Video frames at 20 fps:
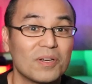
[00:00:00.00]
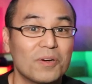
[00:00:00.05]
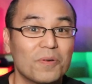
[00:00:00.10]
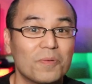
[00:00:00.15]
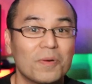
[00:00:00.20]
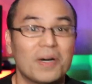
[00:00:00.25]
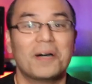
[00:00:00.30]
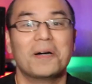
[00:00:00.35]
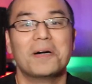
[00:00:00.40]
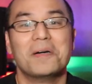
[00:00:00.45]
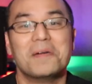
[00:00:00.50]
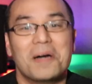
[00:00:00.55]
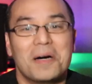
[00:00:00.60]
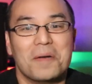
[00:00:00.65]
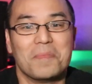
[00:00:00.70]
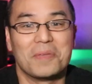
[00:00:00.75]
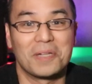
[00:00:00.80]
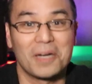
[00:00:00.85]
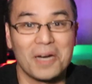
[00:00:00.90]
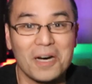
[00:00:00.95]
Well,
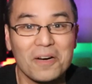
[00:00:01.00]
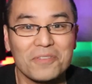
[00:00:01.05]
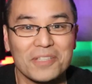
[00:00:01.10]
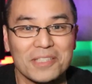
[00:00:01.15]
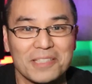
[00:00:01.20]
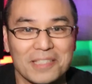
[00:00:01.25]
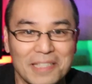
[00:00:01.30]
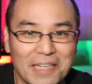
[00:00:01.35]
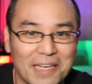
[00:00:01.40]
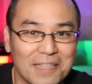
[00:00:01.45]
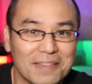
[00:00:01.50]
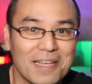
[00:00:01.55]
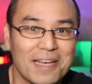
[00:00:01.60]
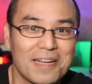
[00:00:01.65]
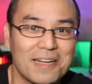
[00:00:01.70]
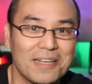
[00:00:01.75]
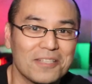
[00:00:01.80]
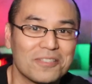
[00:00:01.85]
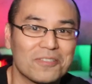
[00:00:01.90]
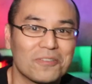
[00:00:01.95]
I mean, obviously, at
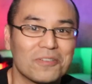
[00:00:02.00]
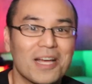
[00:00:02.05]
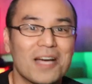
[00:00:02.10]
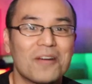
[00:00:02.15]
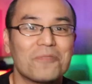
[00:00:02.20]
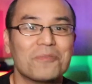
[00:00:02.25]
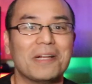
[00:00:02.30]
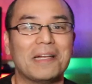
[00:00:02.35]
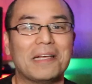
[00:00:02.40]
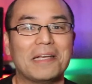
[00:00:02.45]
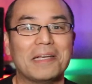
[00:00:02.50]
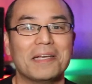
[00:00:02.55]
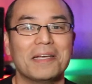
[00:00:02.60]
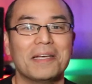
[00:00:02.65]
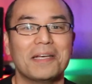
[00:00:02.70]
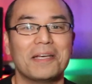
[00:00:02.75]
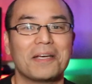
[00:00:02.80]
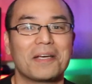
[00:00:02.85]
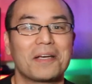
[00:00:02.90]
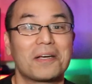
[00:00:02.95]
that age, they're not really
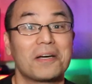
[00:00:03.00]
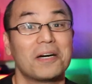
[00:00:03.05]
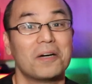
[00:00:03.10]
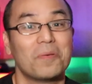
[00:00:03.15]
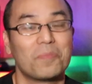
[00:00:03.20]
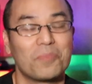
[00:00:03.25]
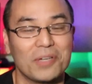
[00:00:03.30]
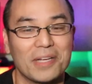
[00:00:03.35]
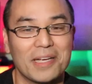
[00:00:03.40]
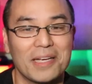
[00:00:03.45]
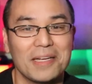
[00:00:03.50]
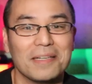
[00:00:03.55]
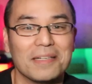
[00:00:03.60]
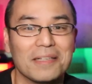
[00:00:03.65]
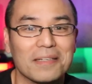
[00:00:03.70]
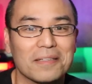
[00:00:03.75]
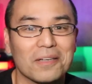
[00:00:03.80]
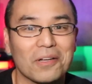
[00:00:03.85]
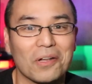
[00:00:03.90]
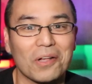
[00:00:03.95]

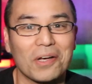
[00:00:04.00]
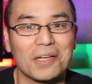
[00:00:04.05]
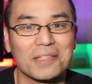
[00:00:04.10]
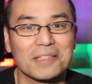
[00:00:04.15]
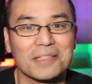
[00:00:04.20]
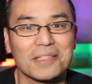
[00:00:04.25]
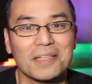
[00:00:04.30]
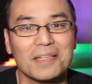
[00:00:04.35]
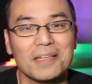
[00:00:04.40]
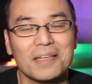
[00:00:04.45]
comprehending a lot.